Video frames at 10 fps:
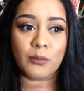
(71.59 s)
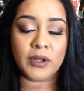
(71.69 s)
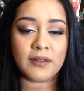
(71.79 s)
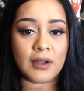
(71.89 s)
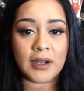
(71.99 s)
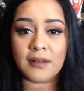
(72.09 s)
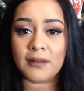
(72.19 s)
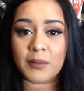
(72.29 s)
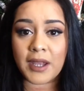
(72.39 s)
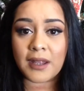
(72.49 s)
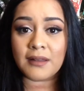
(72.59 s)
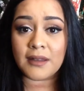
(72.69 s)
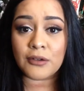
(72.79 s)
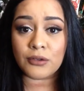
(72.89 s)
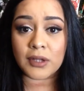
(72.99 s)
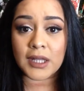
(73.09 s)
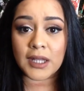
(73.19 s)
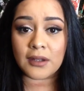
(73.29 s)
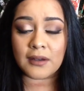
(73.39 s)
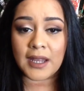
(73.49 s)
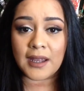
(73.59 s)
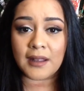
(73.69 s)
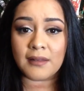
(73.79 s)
was talking to my Dia Julie the other day,